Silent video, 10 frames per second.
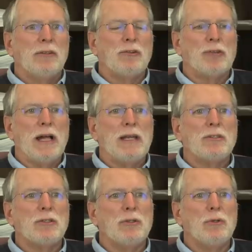
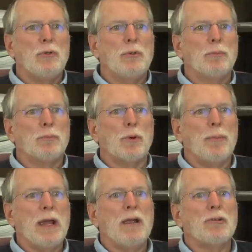designed to
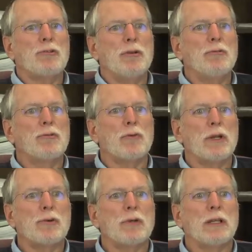prepare students for
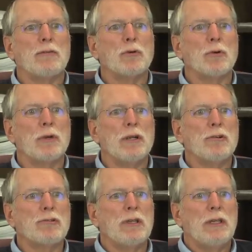entry-level
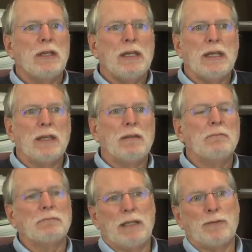careers in
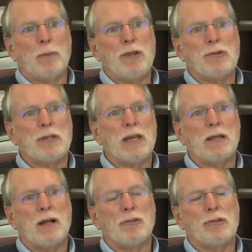information
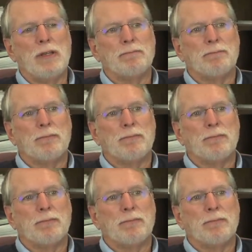technology.